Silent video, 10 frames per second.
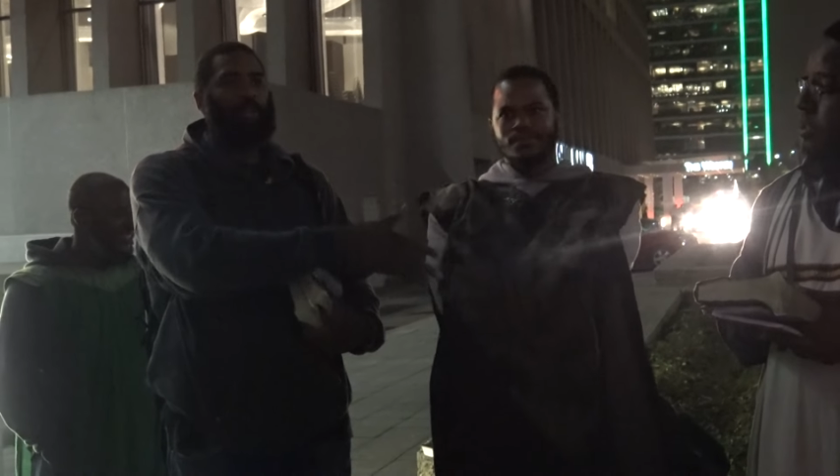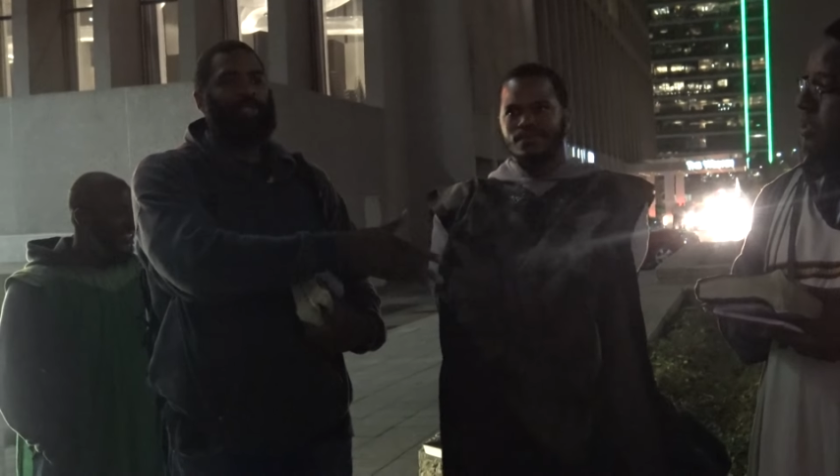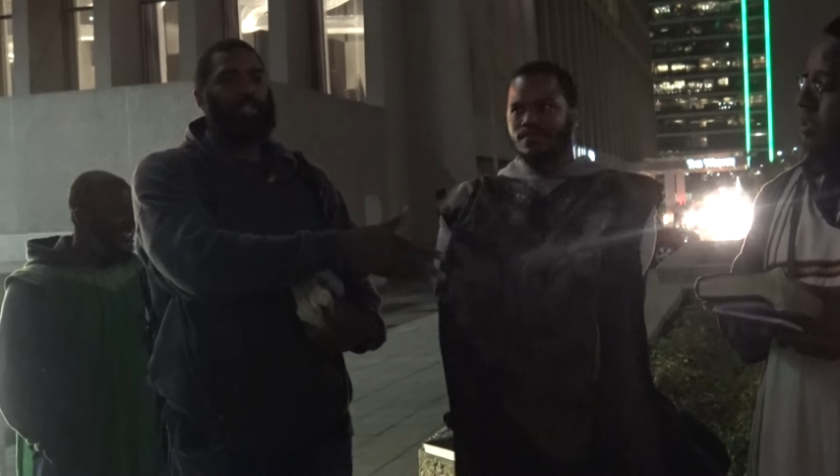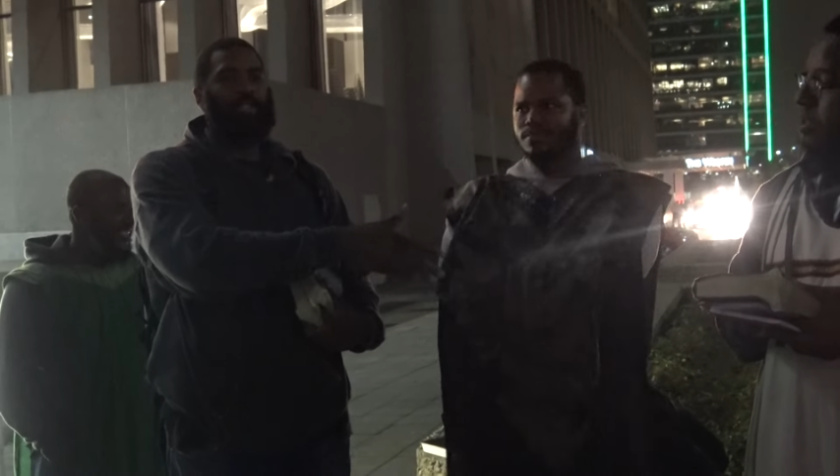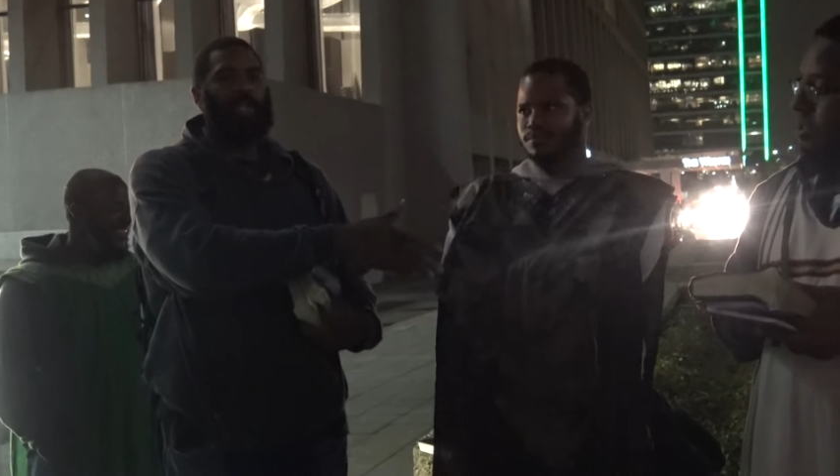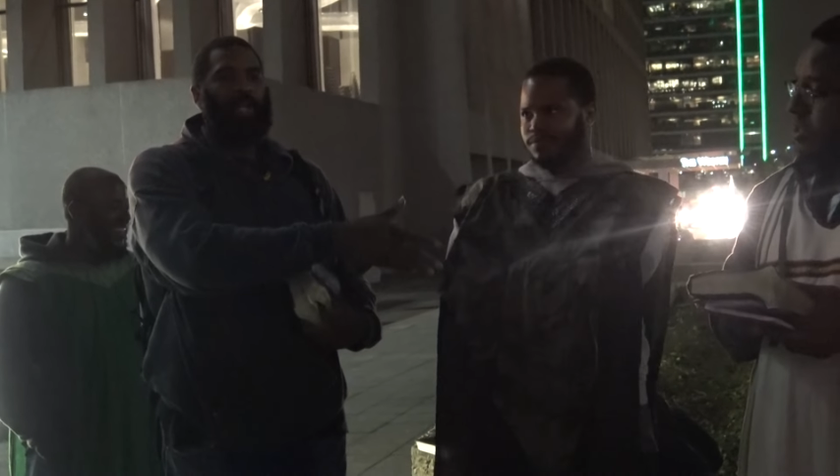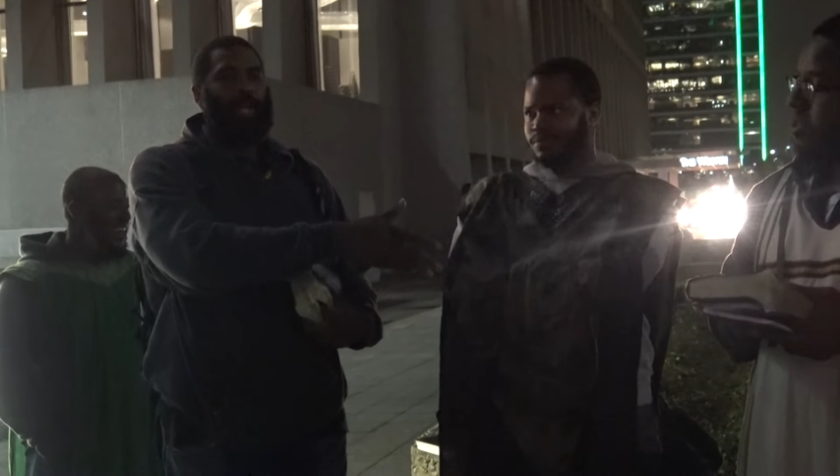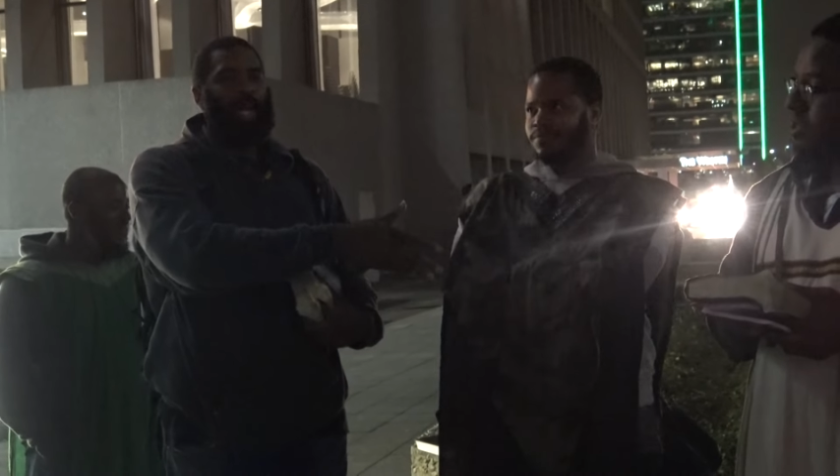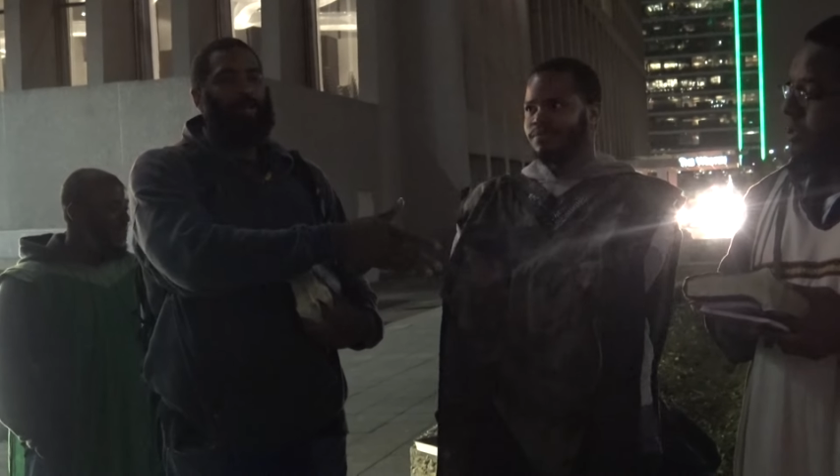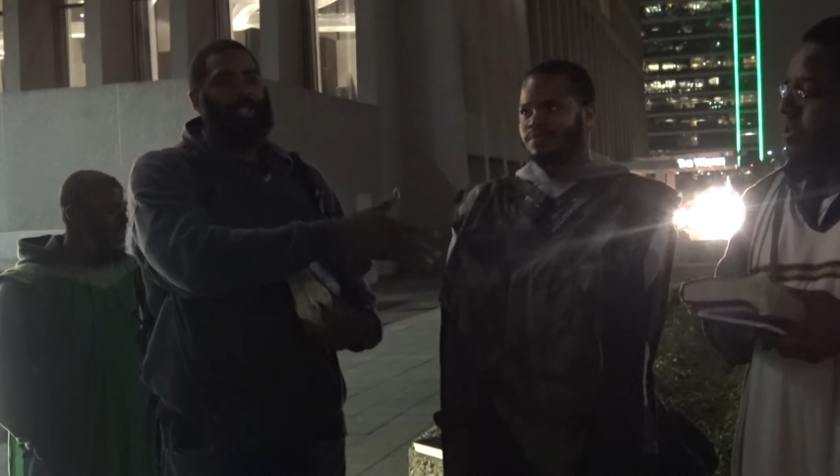Mm-hmm.
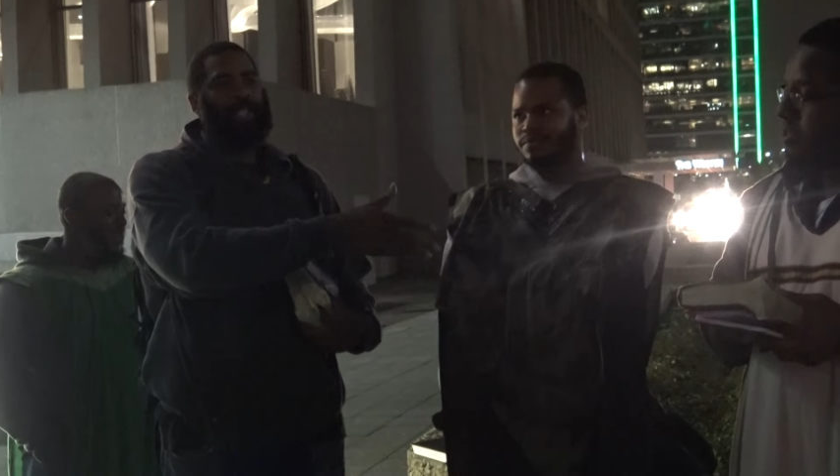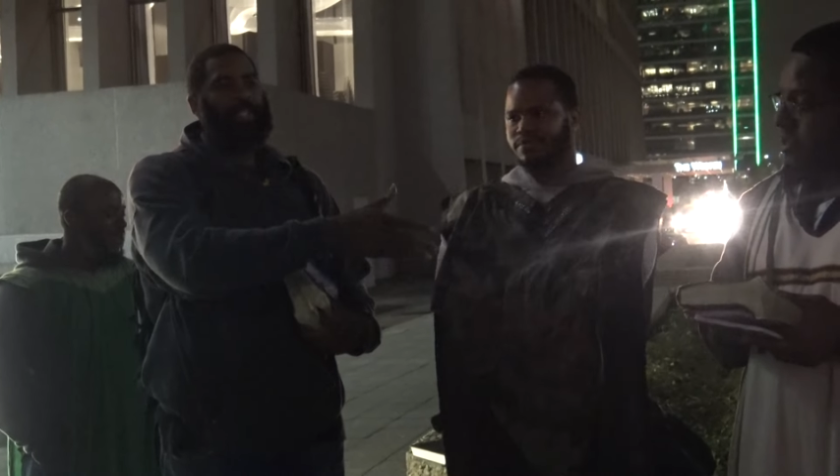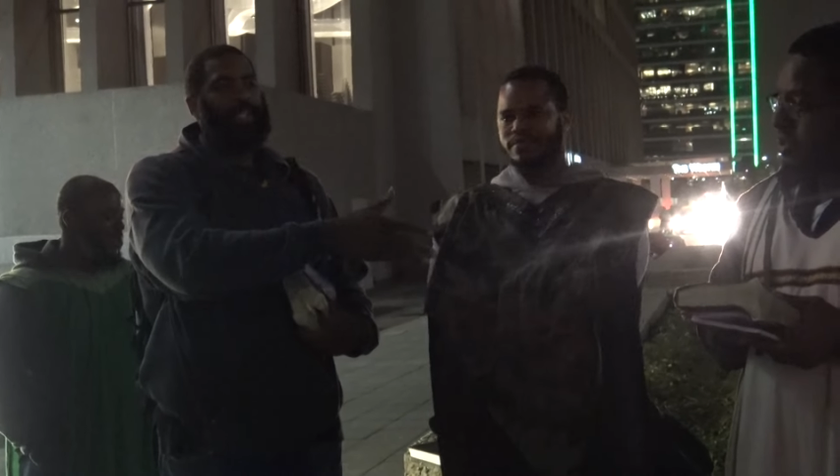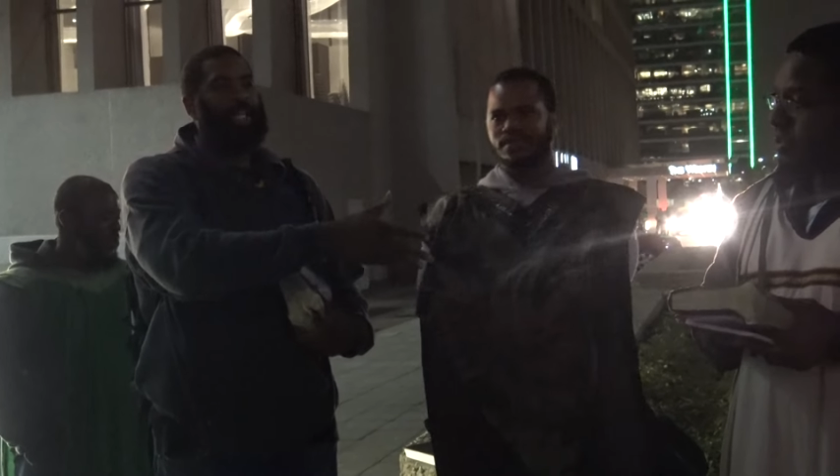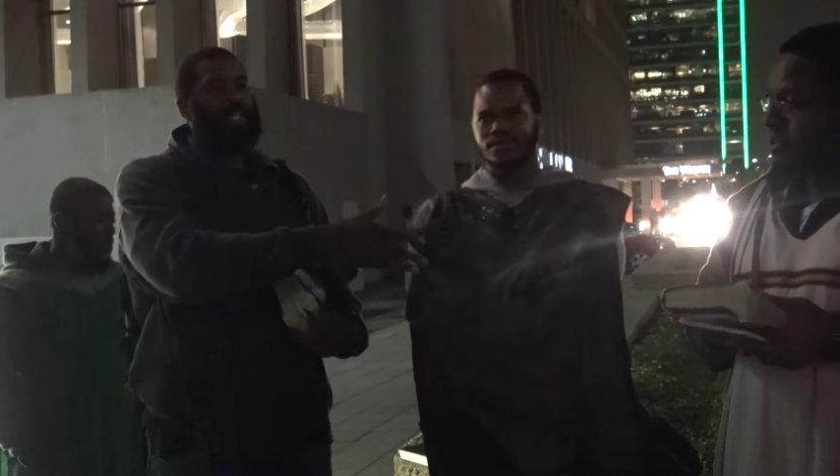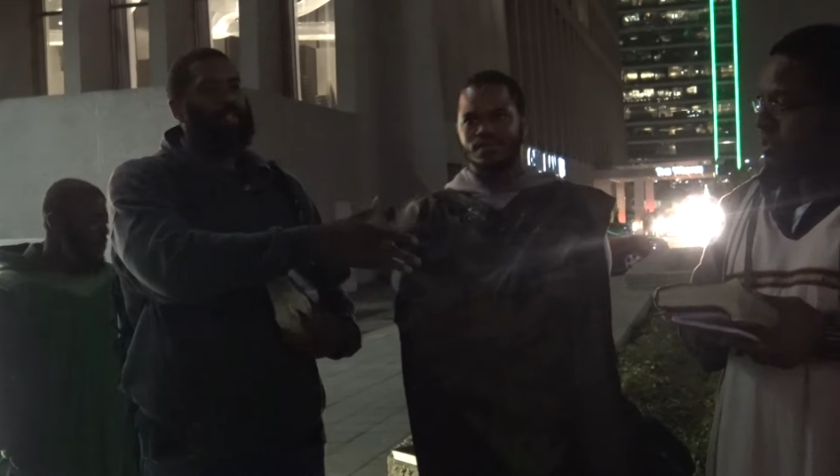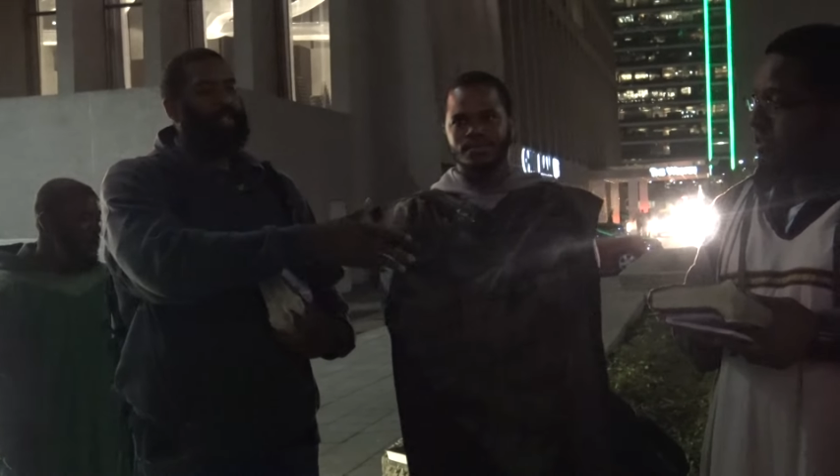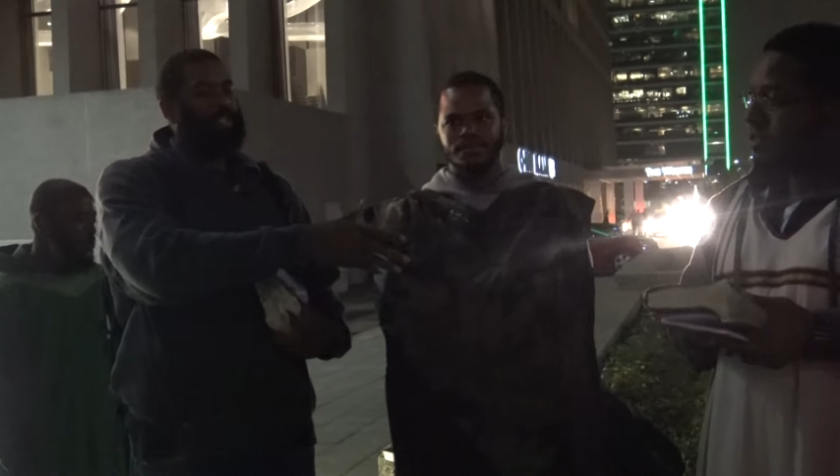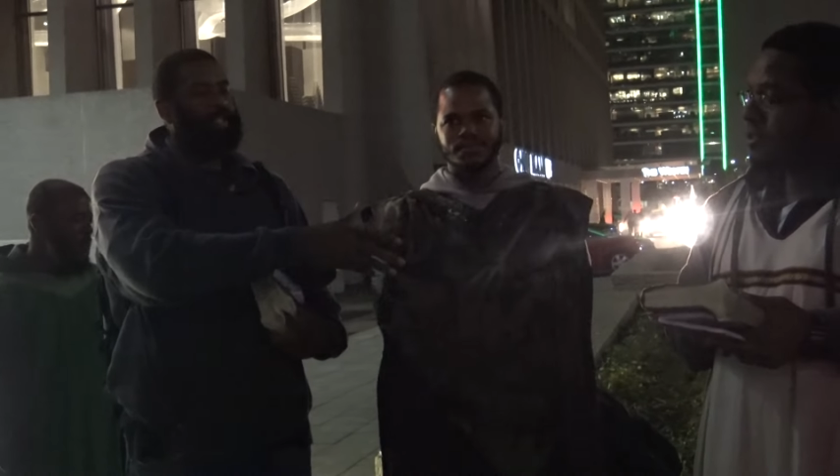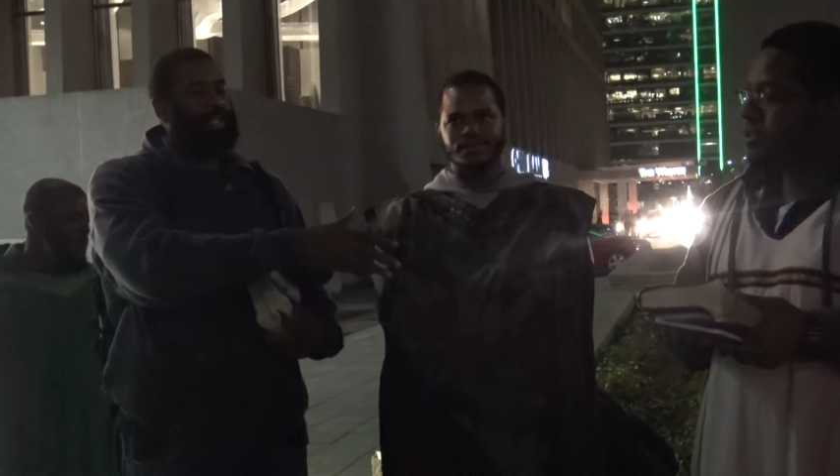Now it says that he,
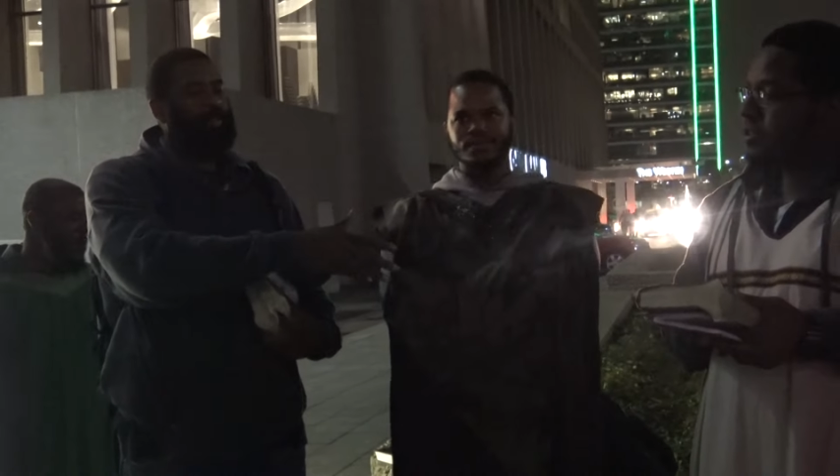instead